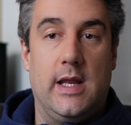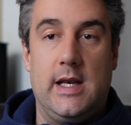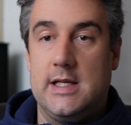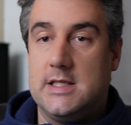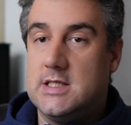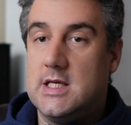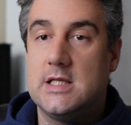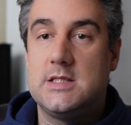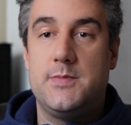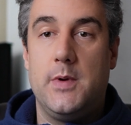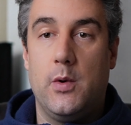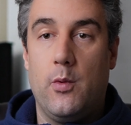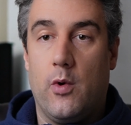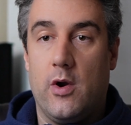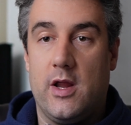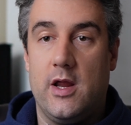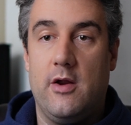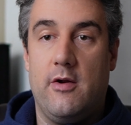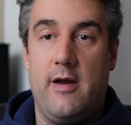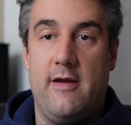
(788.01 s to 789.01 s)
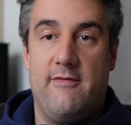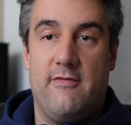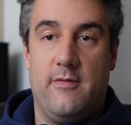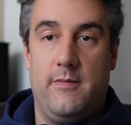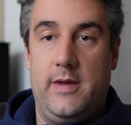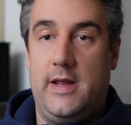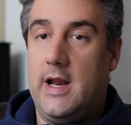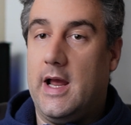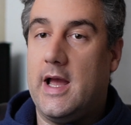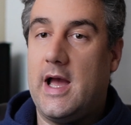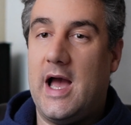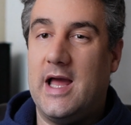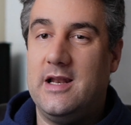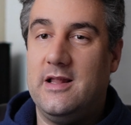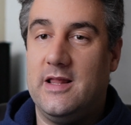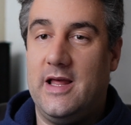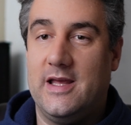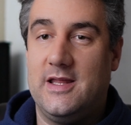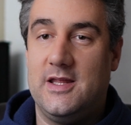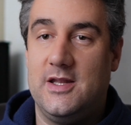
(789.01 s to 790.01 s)
and it's been working great for me, and I kind
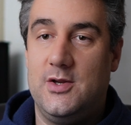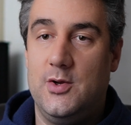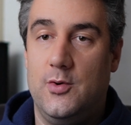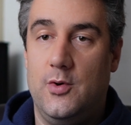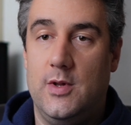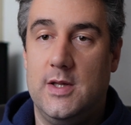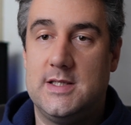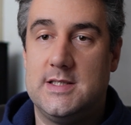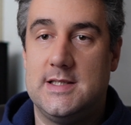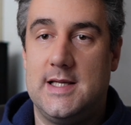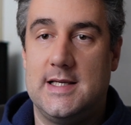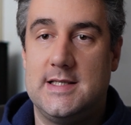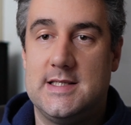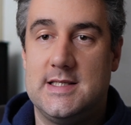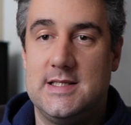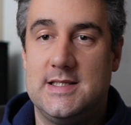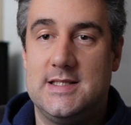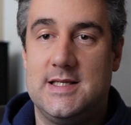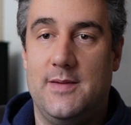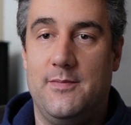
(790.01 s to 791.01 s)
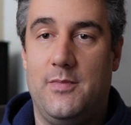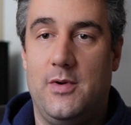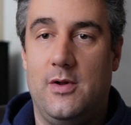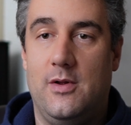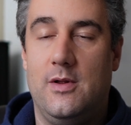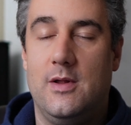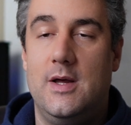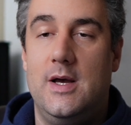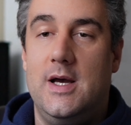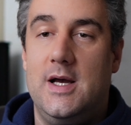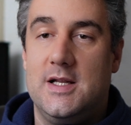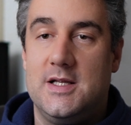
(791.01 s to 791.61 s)
of like the tool. It's nice and simple.